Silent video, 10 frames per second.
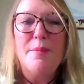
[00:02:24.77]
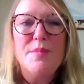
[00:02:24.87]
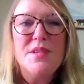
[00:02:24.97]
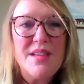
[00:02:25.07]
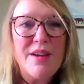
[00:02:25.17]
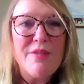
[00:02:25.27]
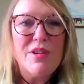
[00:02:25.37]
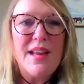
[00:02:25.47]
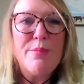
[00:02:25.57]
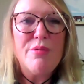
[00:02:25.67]
several
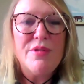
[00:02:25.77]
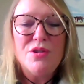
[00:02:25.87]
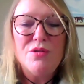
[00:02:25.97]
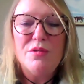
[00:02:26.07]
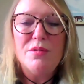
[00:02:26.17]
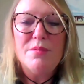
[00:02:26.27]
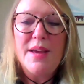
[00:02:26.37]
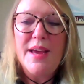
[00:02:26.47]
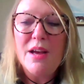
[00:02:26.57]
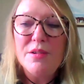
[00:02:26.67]
Aboriginal
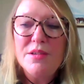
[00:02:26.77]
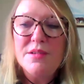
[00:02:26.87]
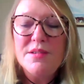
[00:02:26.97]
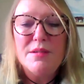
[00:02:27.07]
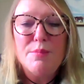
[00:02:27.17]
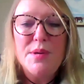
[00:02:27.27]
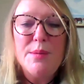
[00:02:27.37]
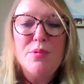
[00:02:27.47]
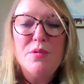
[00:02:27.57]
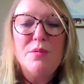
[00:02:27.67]
elders and
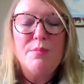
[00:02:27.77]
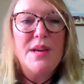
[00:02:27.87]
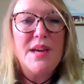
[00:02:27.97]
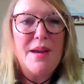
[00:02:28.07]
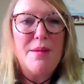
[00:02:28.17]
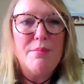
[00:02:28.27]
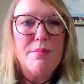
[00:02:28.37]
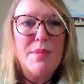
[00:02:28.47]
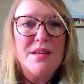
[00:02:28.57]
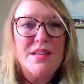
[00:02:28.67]
people became
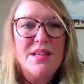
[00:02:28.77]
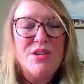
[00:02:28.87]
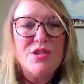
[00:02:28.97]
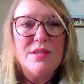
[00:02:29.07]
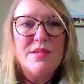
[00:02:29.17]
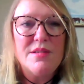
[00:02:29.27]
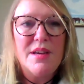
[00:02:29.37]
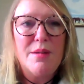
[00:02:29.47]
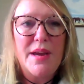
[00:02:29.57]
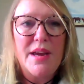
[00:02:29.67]
my teachers
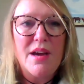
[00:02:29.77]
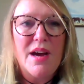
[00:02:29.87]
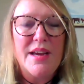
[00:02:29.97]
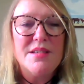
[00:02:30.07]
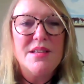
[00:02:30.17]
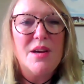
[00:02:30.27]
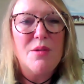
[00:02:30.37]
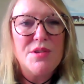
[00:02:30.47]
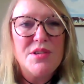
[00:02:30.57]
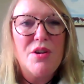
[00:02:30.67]
and my guides, and I
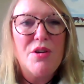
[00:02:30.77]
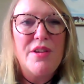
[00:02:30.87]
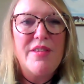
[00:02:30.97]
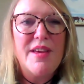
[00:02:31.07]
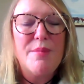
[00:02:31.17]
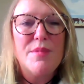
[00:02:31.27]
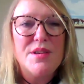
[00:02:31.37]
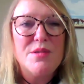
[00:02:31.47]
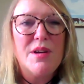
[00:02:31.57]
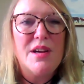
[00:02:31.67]
want to honor them
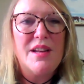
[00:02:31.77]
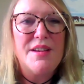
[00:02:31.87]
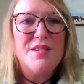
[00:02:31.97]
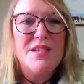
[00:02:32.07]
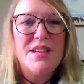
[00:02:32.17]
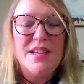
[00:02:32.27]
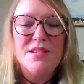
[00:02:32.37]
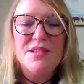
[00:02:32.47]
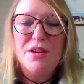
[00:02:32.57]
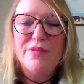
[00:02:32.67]
as well in today's
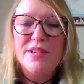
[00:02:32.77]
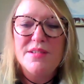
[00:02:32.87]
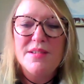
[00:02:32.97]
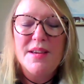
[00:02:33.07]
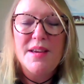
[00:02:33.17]
service.